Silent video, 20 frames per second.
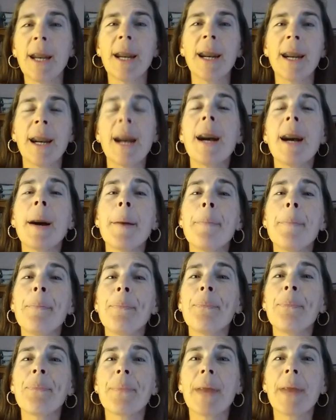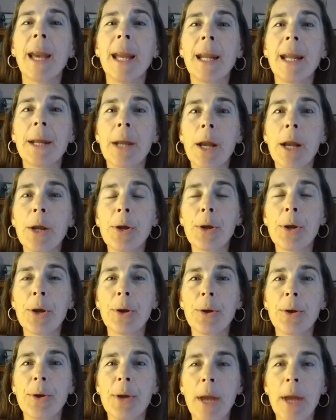And it does
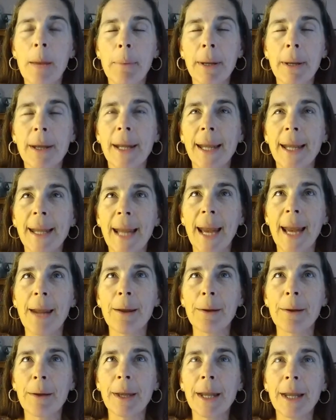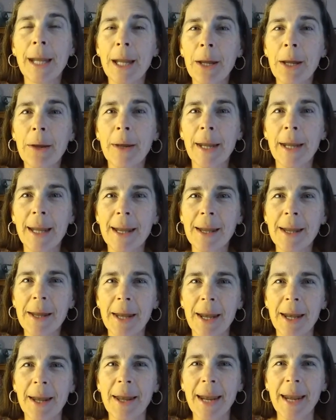typically get really annoying
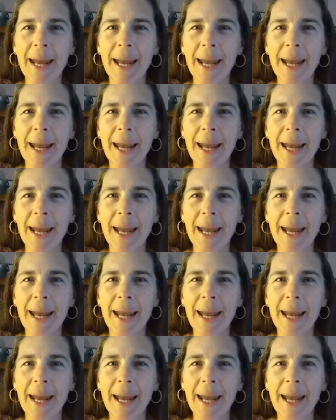till the